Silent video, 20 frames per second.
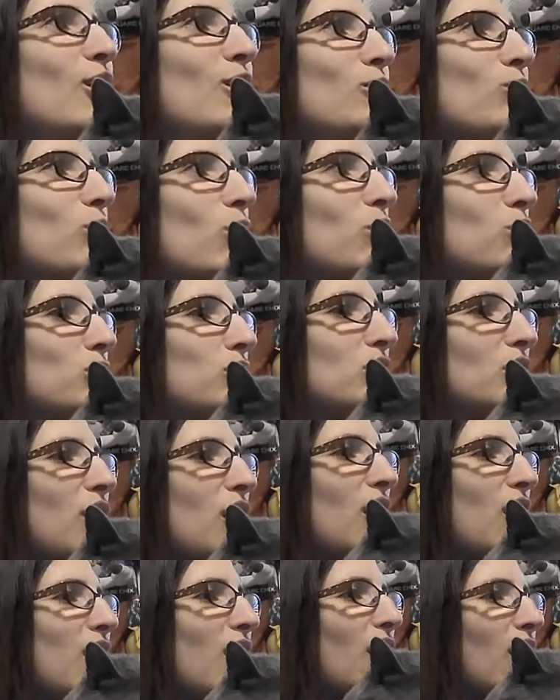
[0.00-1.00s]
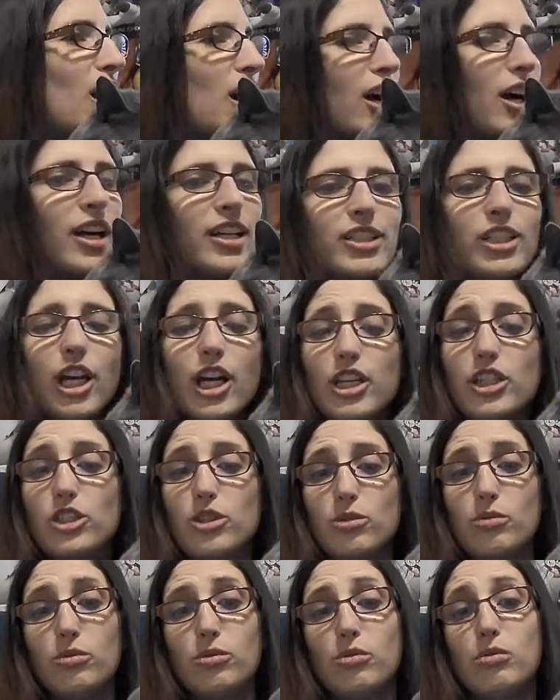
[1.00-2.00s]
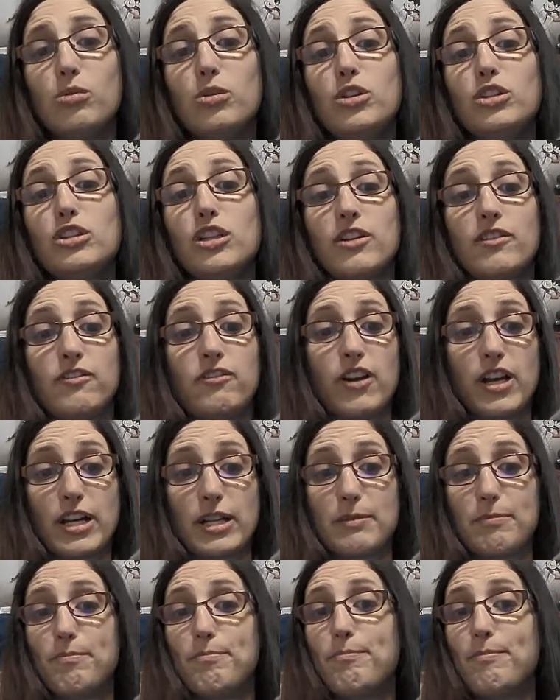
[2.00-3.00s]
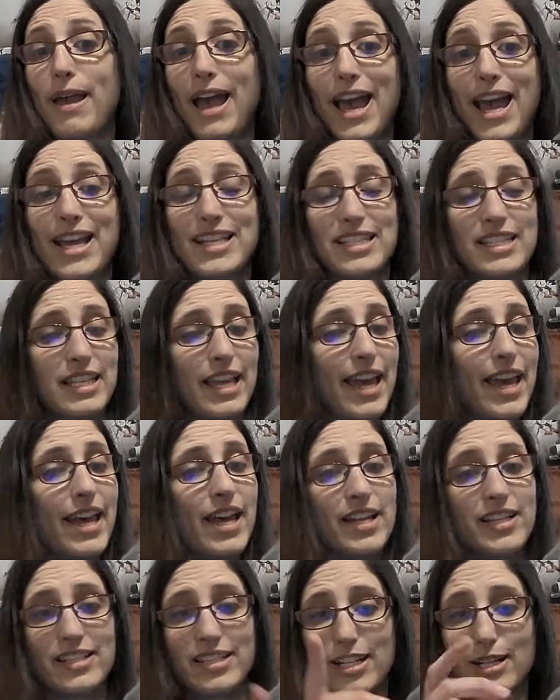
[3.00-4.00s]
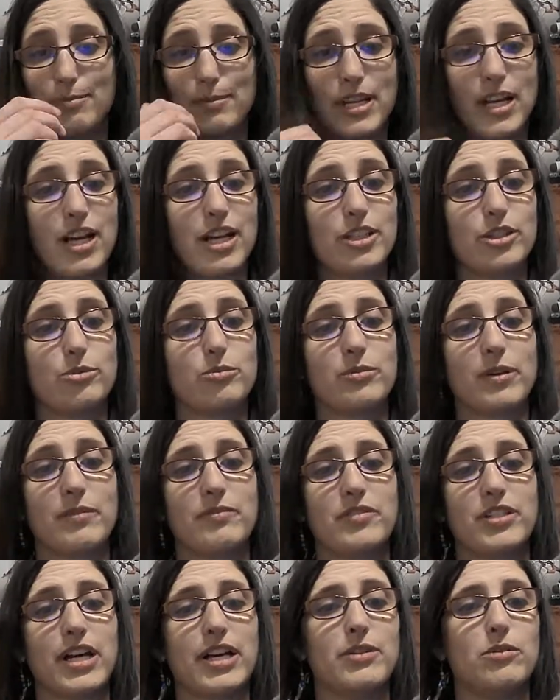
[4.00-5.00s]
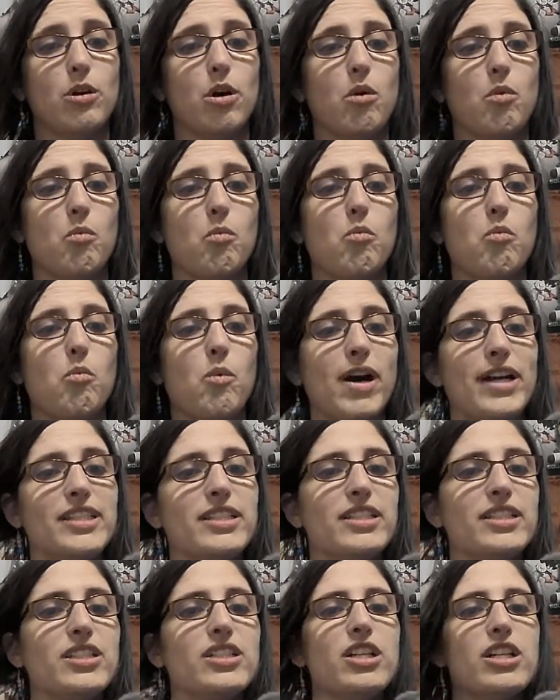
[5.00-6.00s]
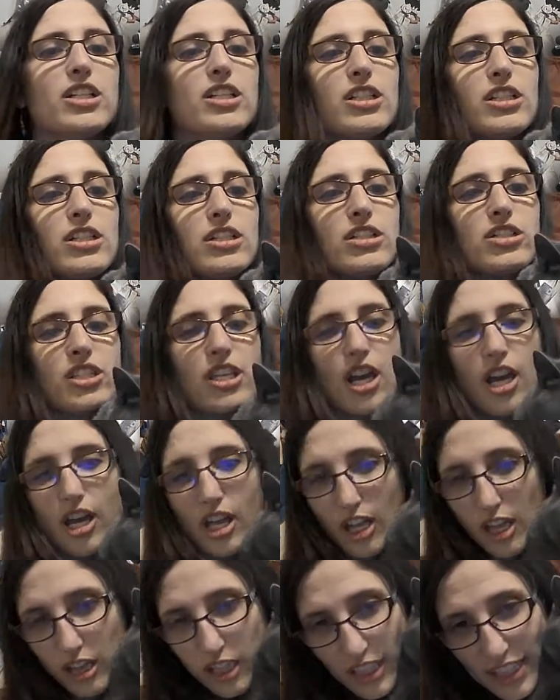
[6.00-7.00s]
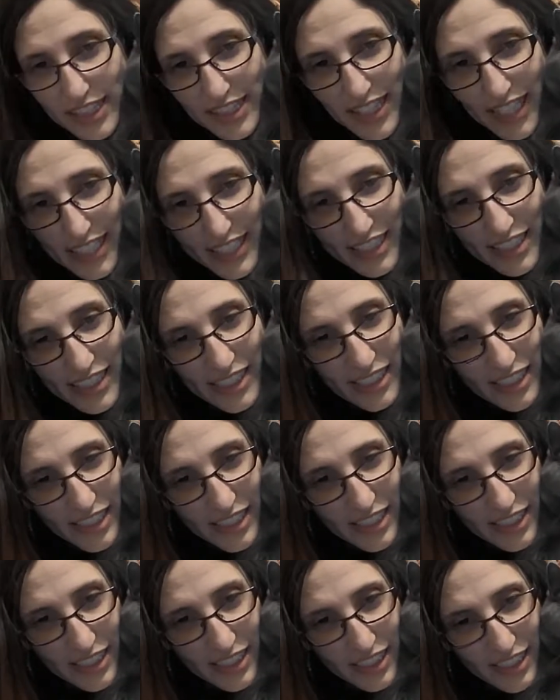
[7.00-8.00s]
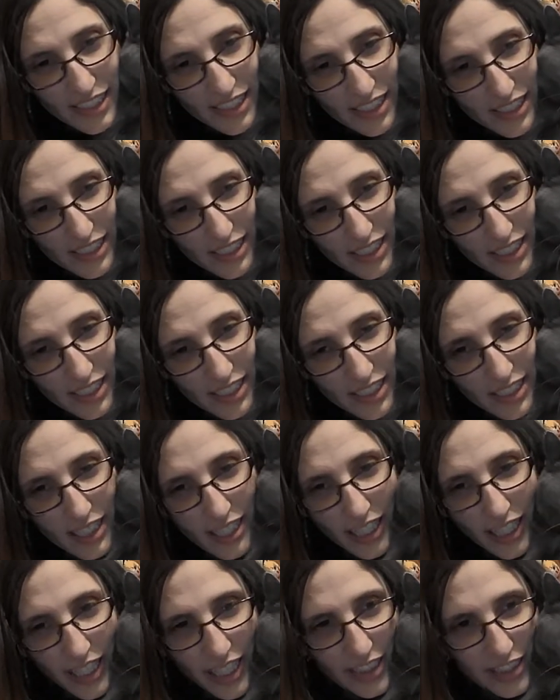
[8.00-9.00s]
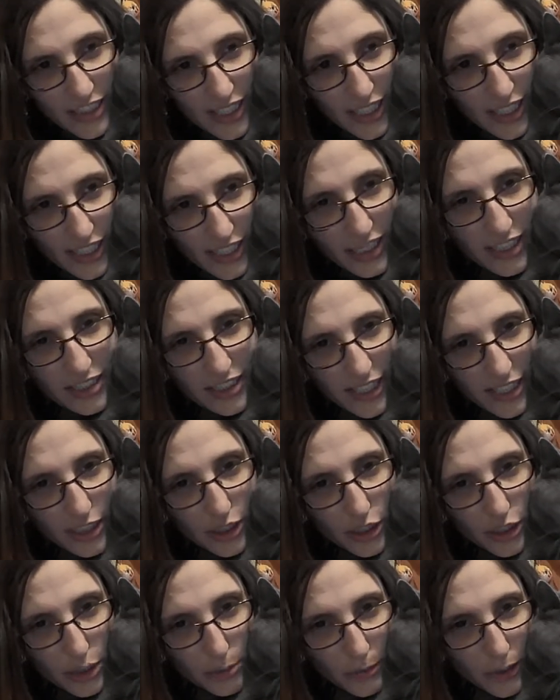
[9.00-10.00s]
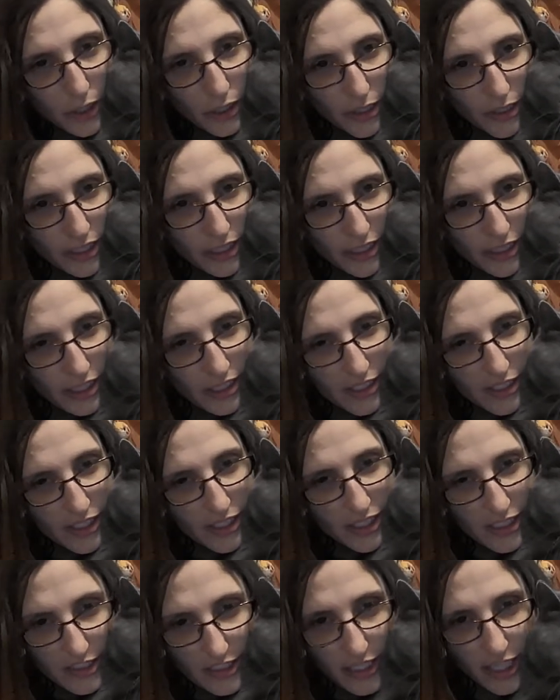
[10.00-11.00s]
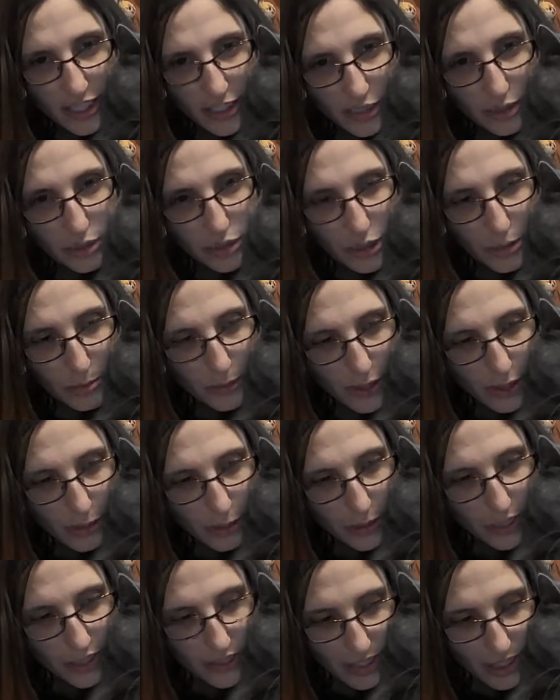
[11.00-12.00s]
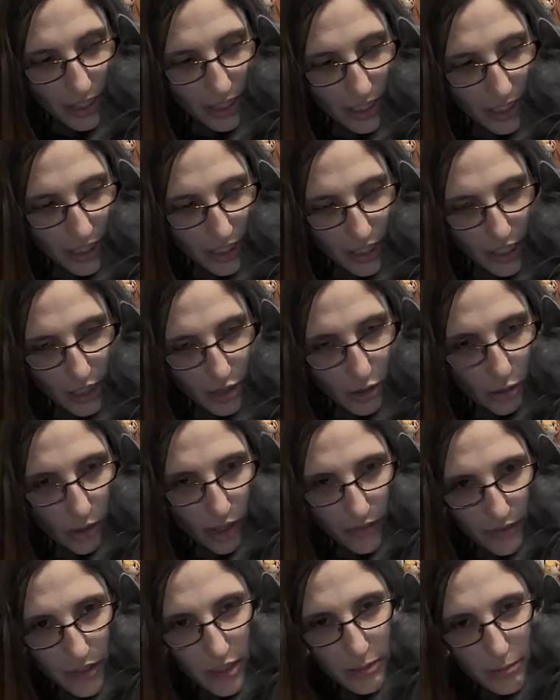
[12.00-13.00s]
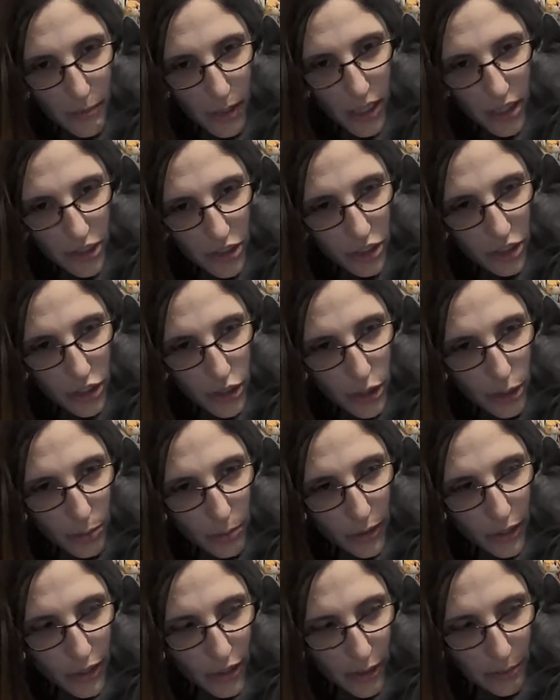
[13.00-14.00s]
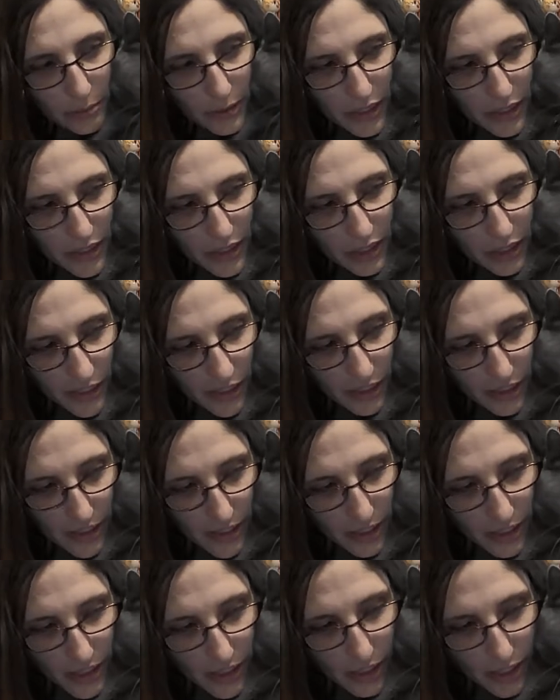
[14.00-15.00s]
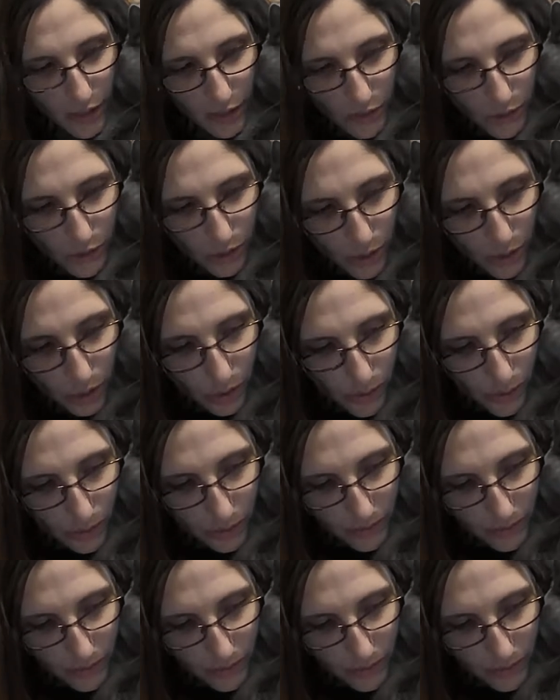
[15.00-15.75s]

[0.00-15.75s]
on! you look fucking fast as hell. Damian, you have done wonders. Look at that key. Is that is that your spirit? Is that your spirit right there? Do you have this monster spirit up in this? Do you?